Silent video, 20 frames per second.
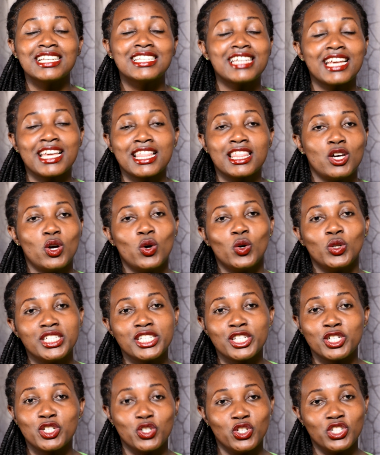take the whole
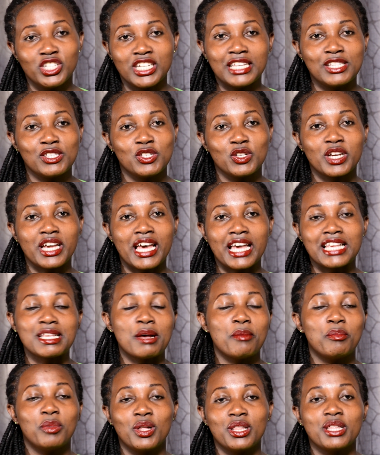day to judge you guys
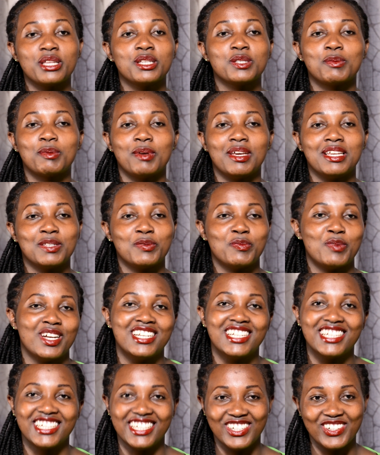about these pains,
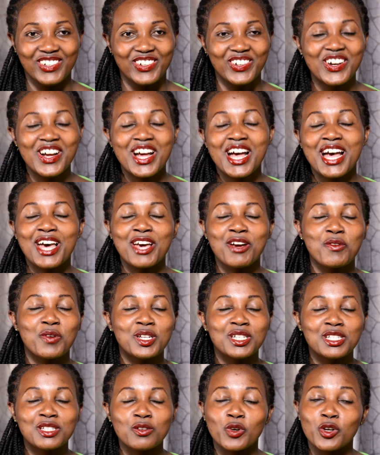but no,
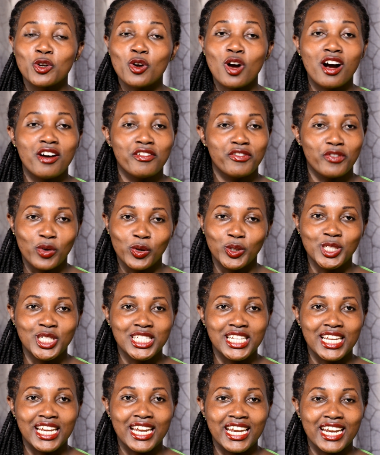we don't have all
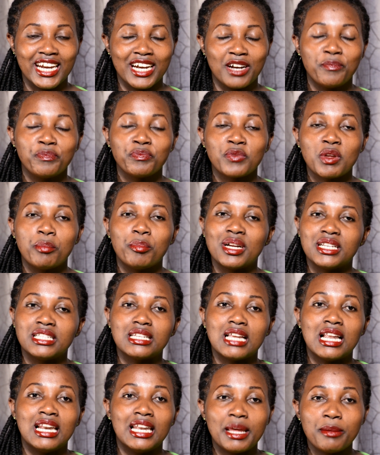day here. But
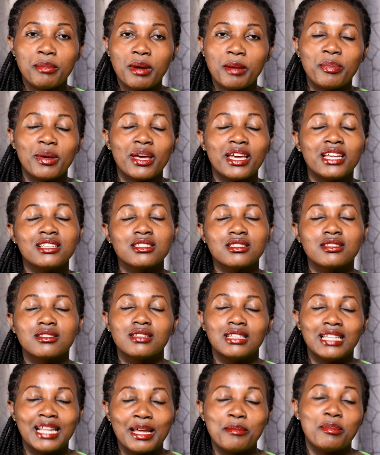labor pains,
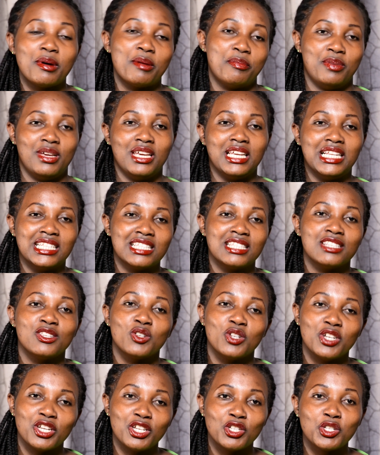you
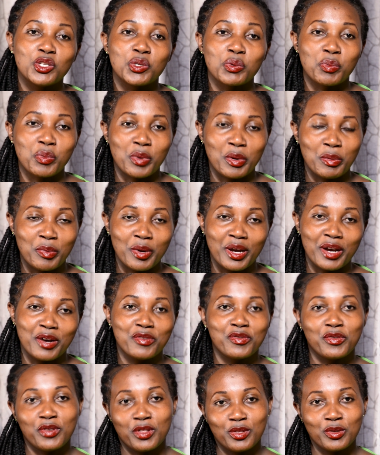need to prepare
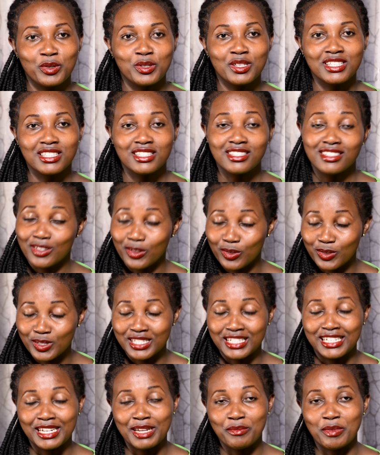for those
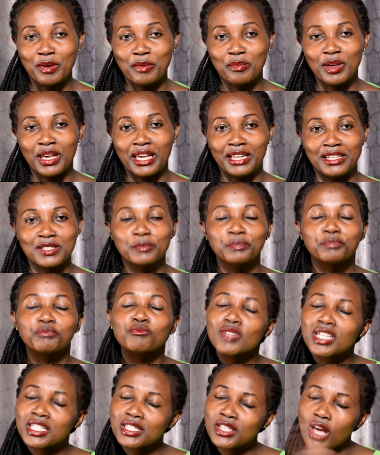labor pains.
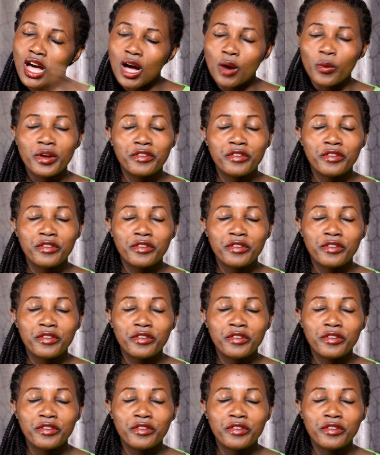So away